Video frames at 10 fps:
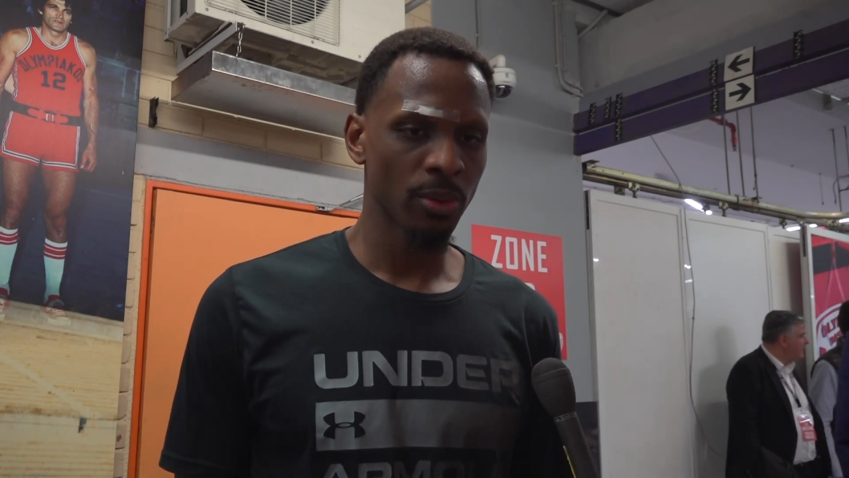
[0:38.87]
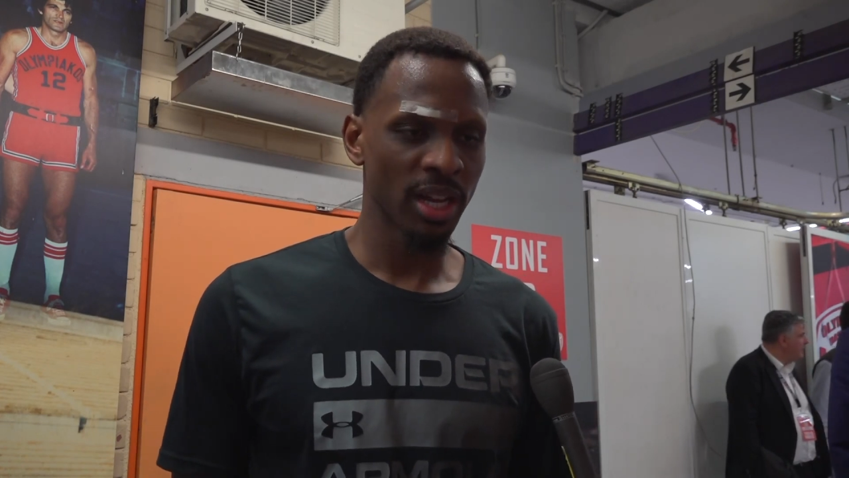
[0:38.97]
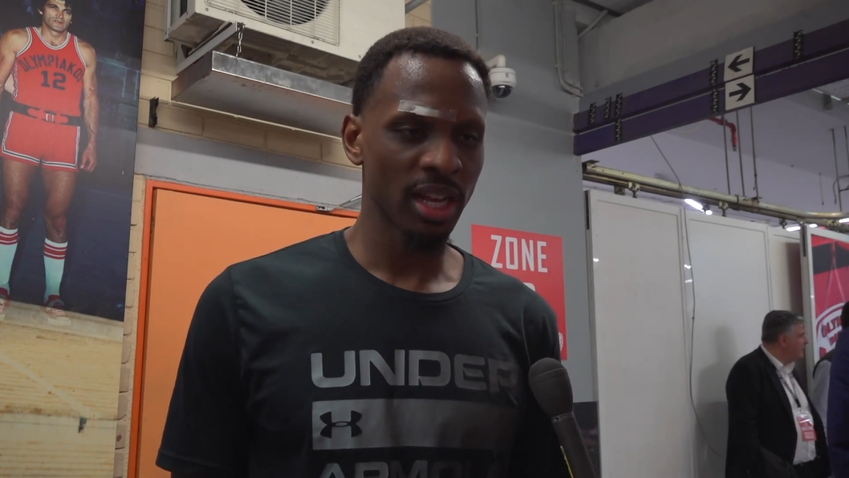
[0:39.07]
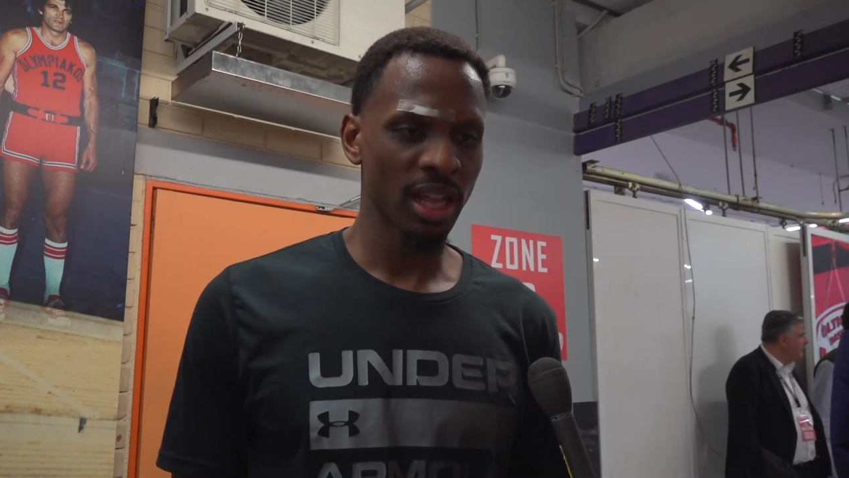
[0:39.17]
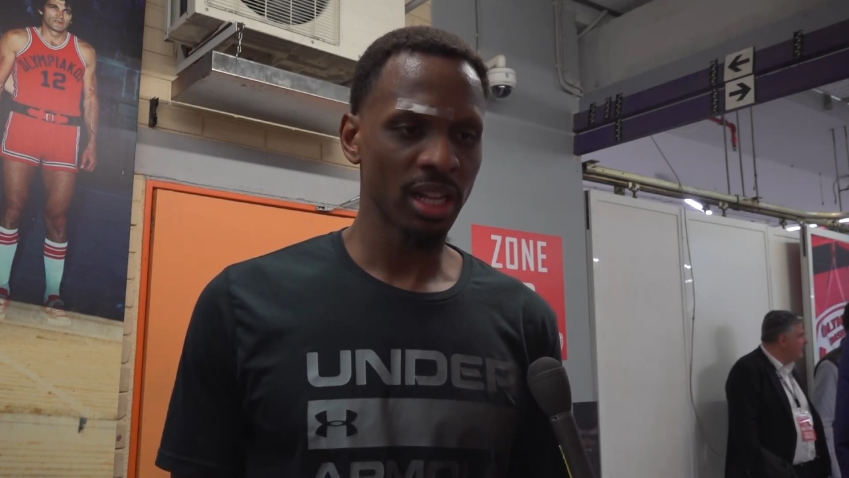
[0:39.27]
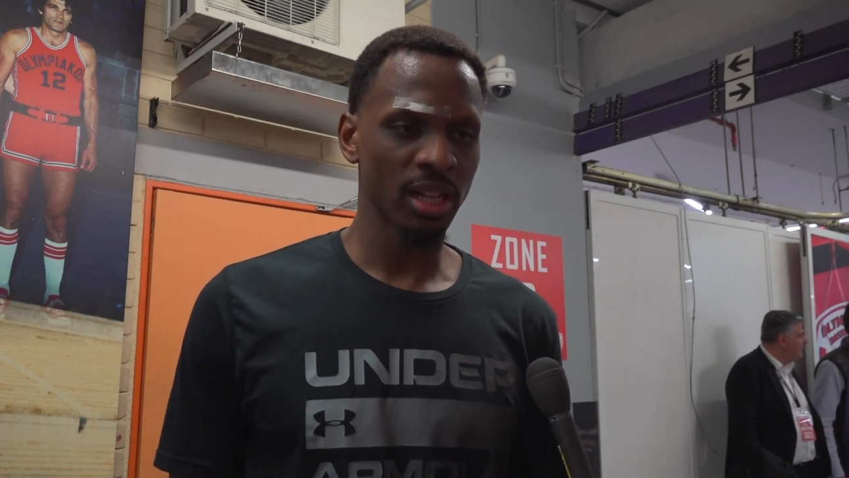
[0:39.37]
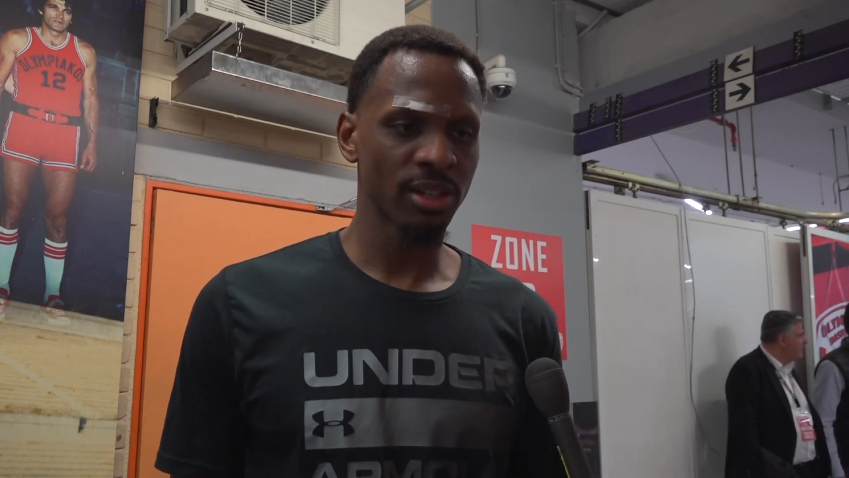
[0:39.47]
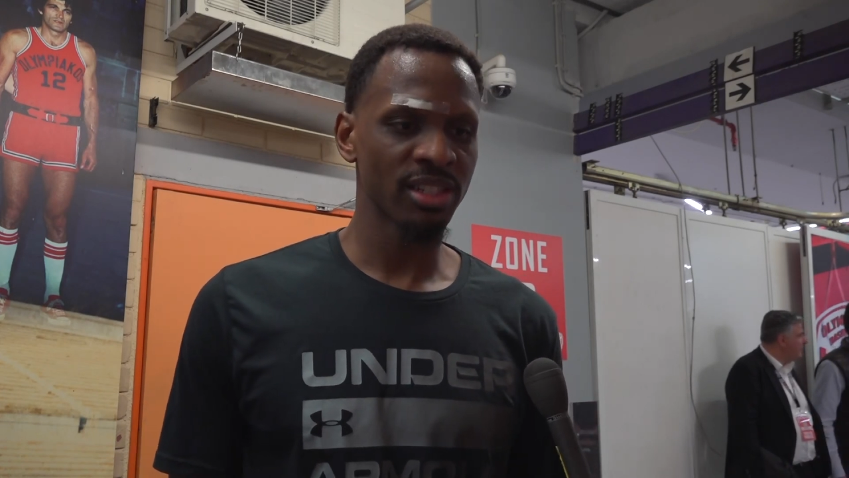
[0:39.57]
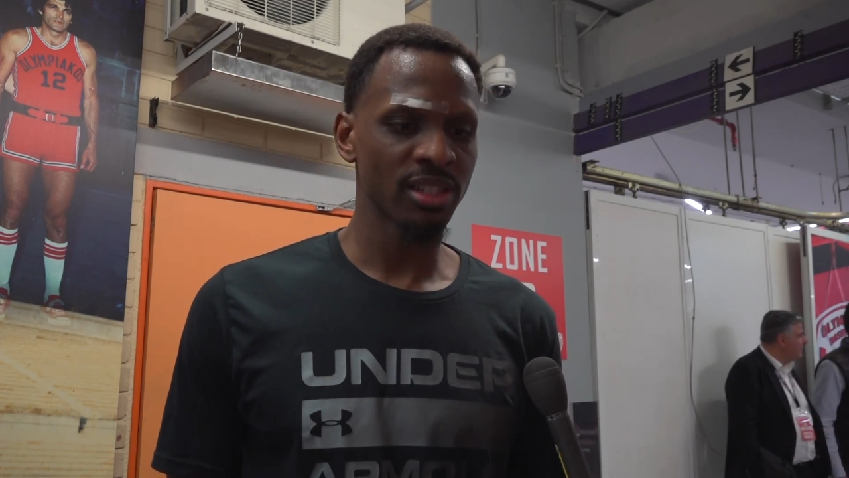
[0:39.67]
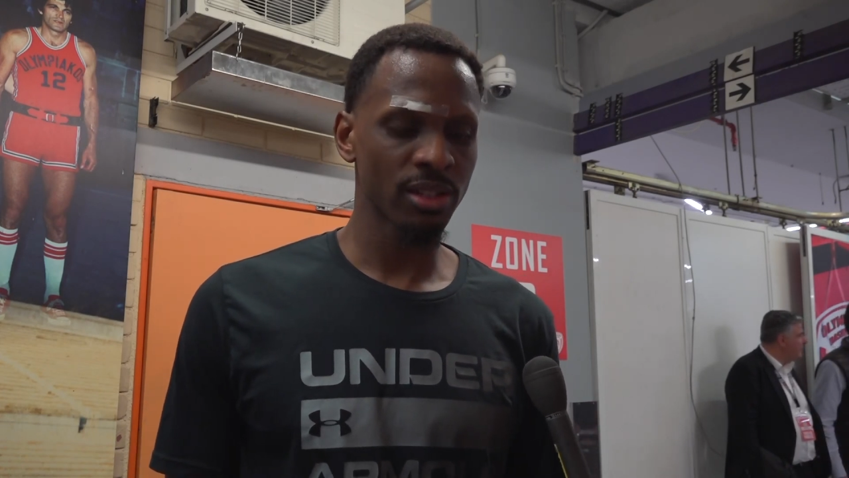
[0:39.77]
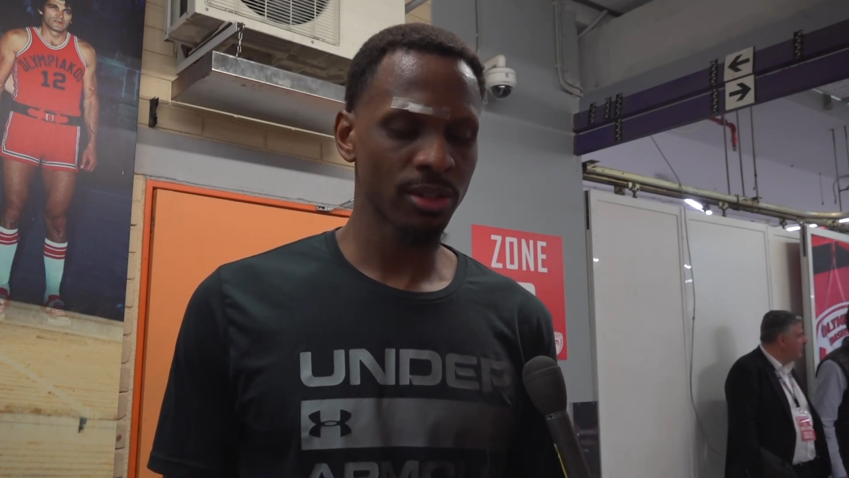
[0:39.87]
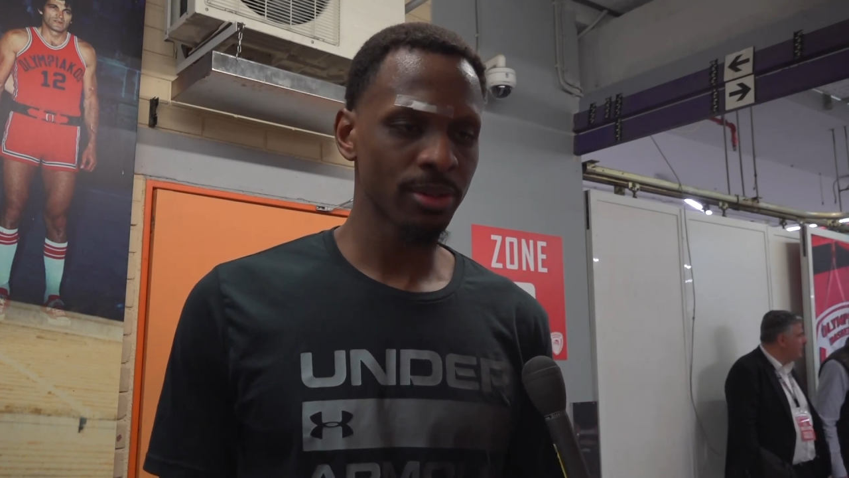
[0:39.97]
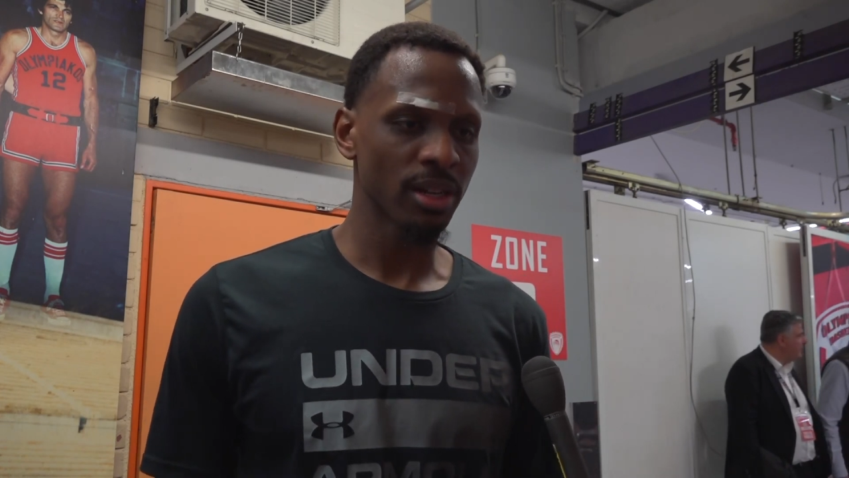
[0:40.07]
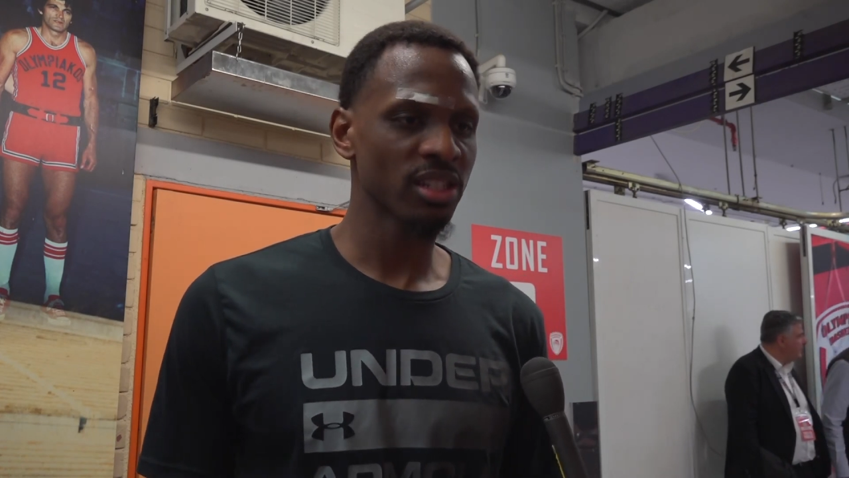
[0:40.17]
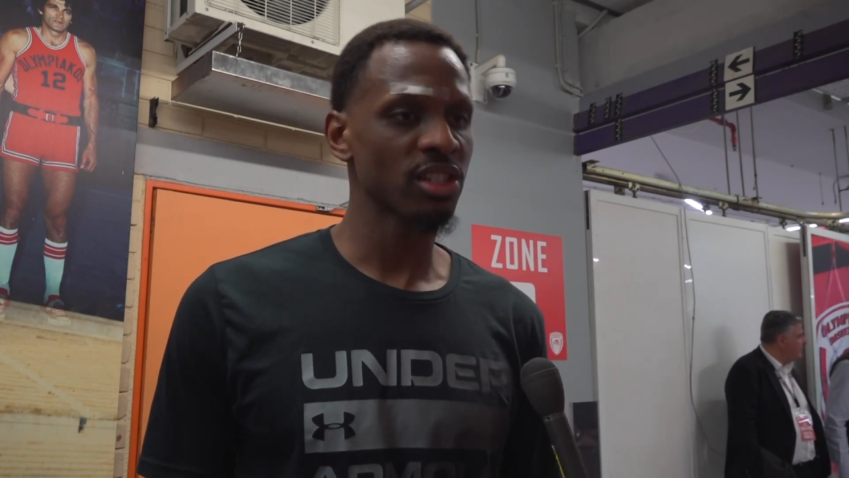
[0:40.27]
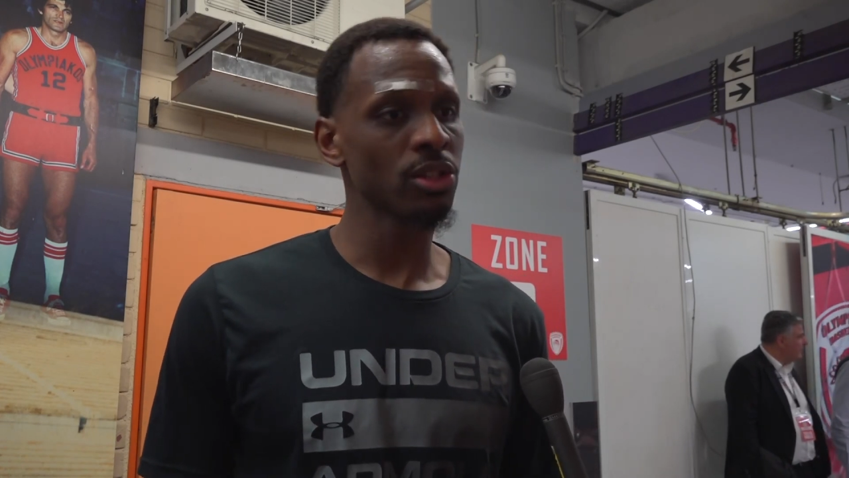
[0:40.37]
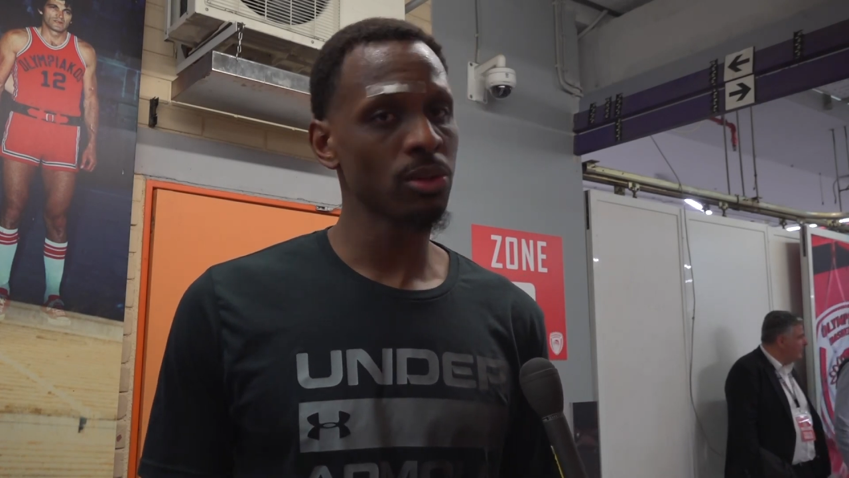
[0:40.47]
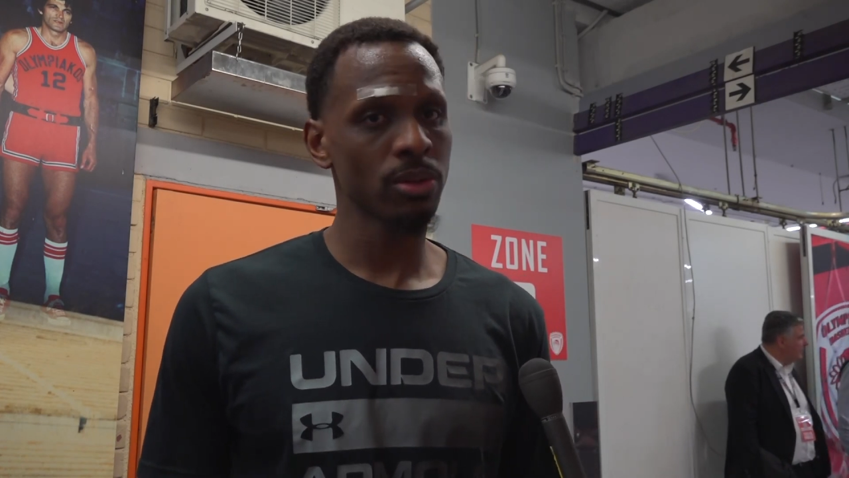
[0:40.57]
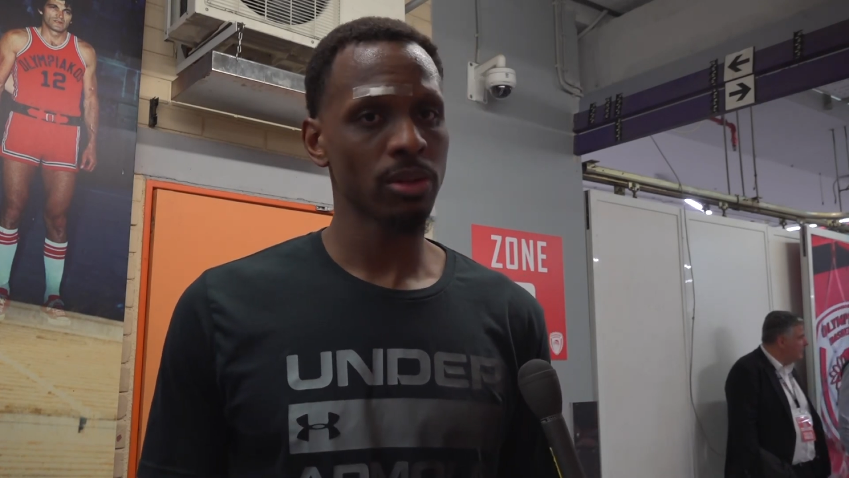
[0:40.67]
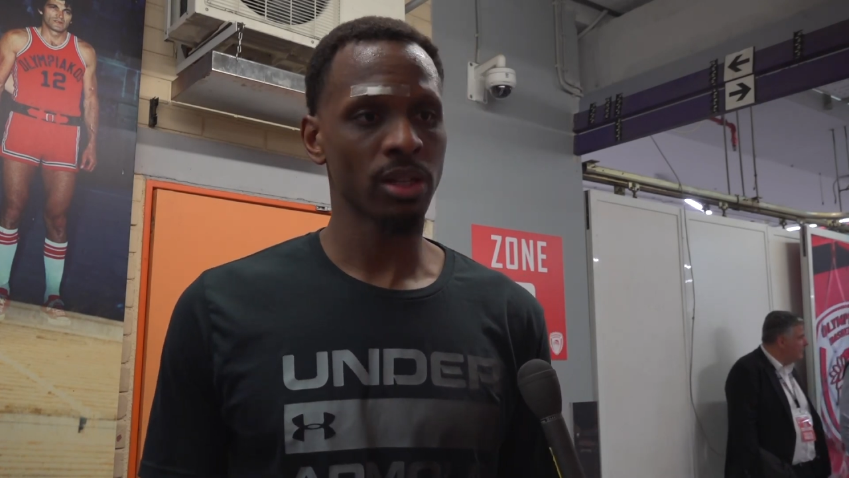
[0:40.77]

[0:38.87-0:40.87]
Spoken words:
we got a lot of learning to do.